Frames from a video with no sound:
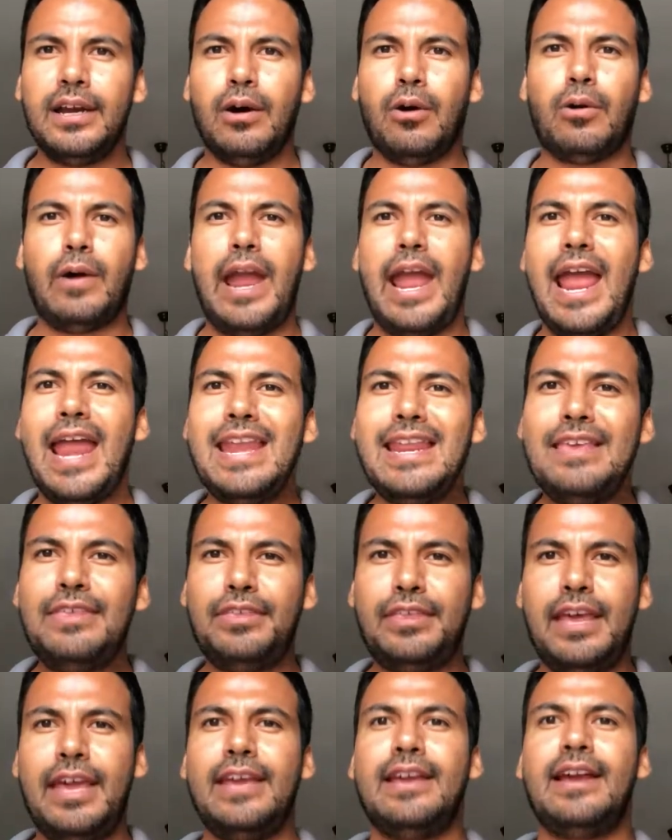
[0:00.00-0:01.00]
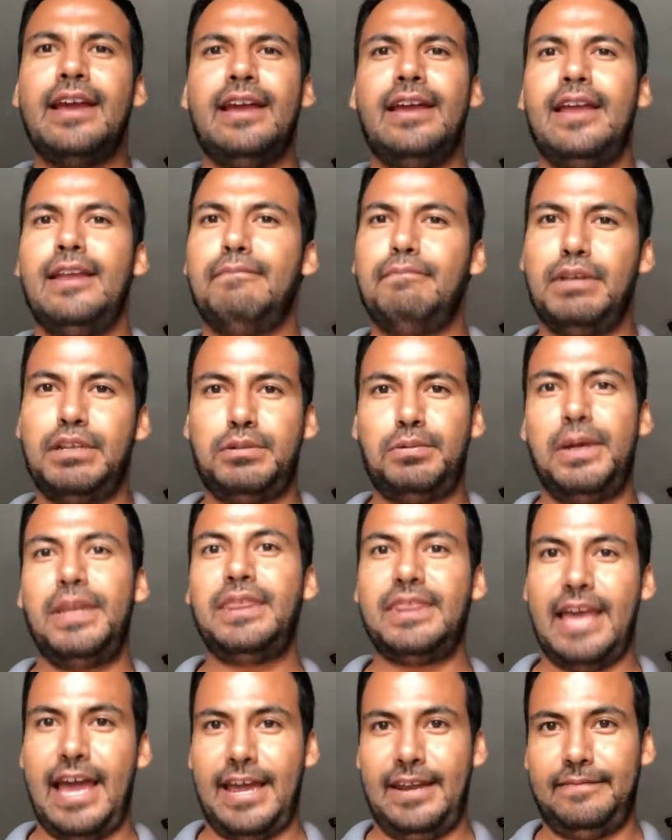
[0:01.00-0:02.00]
or anything in
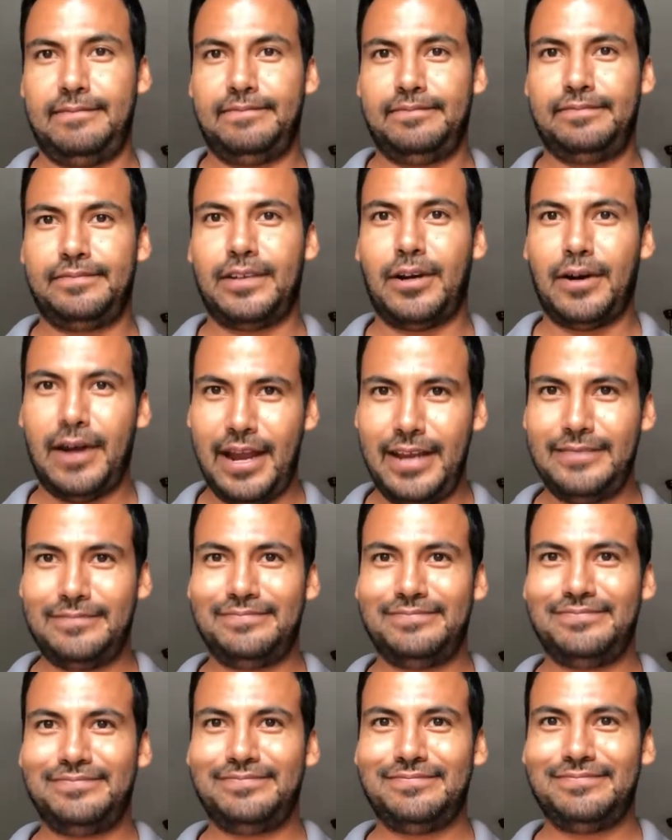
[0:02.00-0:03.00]
between that. All right?